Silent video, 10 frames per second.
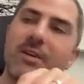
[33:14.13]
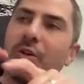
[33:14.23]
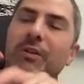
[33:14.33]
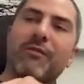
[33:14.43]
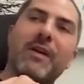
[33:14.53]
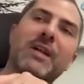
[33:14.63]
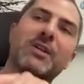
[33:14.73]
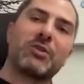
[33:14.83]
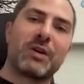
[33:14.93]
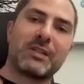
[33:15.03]
during the
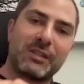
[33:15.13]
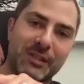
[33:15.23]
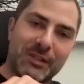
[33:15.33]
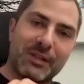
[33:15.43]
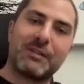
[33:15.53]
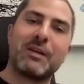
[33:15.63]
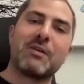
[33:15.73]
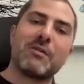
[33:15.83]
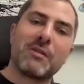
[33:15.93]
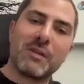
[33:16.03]
financial crisis just
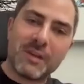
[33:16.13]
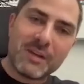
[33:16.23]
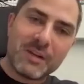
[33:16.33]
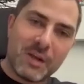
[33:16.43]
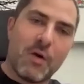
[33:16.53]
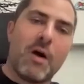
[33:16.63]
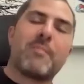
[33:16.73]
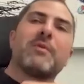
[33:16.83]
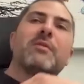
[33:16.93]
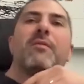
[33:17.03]
continued to go
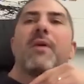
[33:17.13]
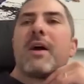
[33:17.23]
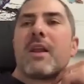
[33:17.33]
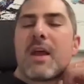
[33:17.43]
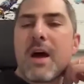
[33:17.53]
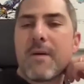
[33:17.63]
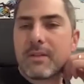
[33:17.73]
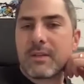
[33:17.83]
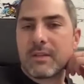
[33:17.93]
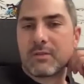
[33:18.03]
up and to the right, and now
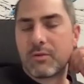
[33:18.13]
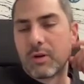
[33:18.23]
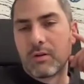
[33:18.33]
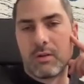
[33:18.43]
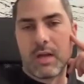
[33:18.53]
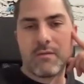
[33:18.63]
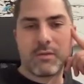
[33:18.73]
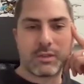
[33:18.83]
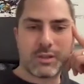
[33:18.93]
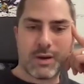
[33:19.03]
it's at these critical levels.